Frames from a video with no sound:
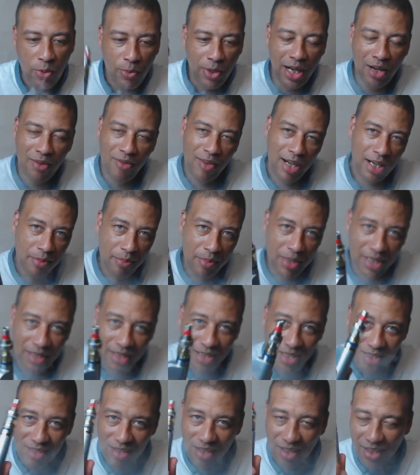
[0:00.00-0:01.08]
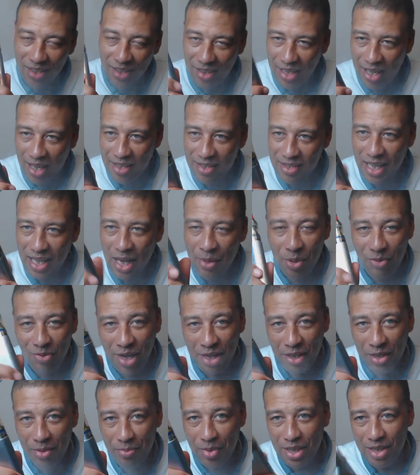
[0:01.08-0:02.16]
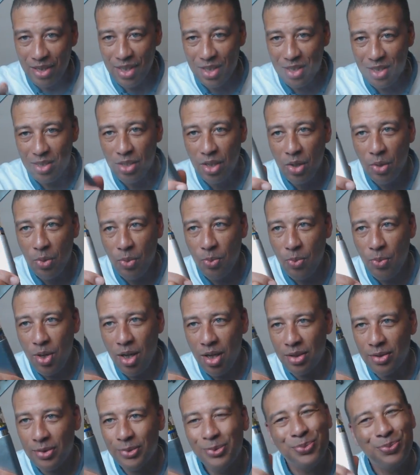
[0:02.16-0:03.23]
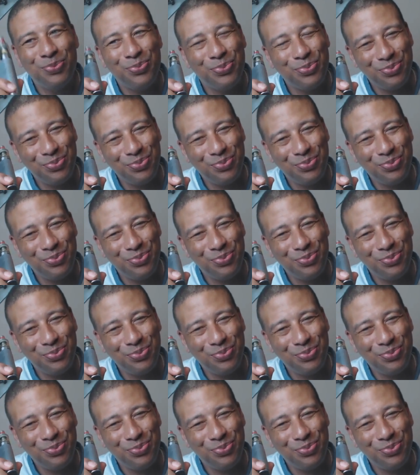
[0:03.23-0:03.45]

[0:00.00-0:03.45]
Would I recommend this? Yes, I would recommend this. One,